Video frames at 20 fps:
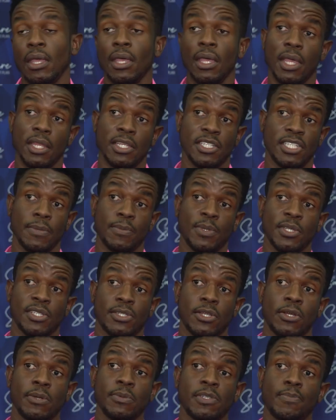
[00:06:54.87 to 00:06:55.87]
In simplest
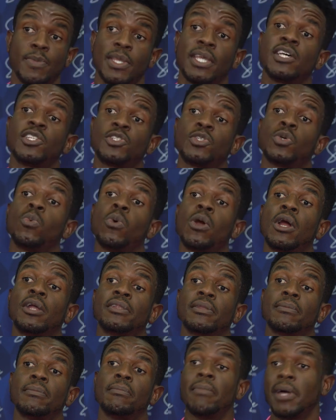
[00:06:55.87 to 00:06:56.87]
terms, because you
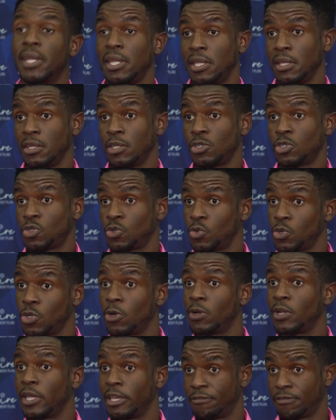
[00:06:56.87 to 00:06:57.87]
want money through
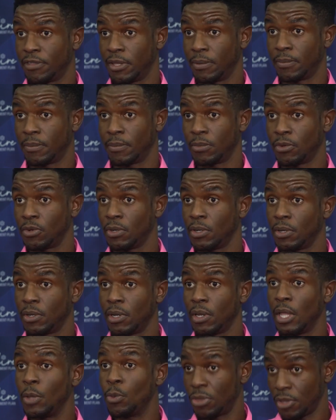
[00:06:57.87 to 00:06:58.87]
your lifetime,
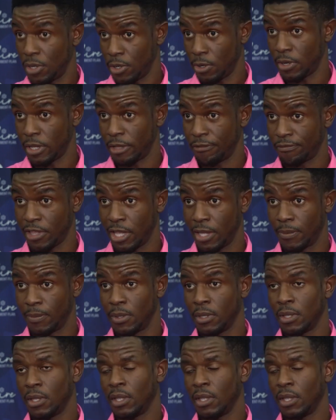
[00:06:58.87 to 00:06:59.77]
within your lifetime.